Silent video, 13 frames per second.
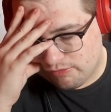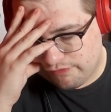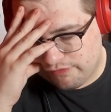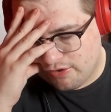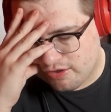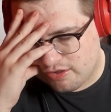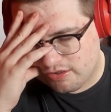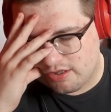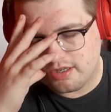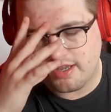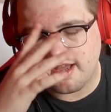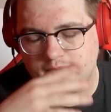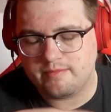Fuck,
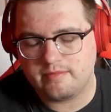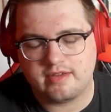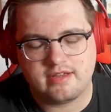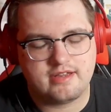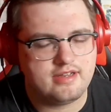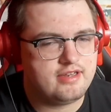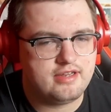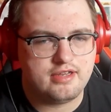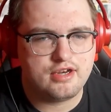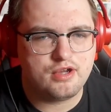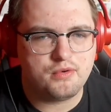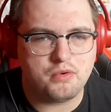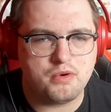I'm... You
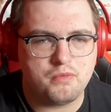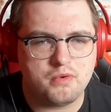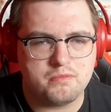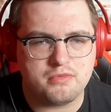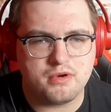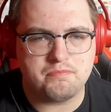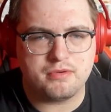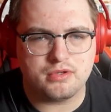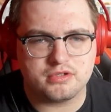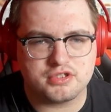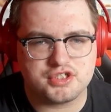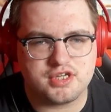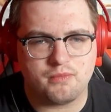know what? One more
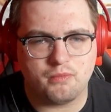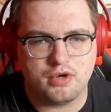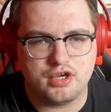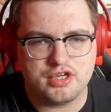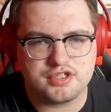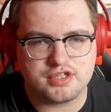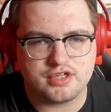bullshit word.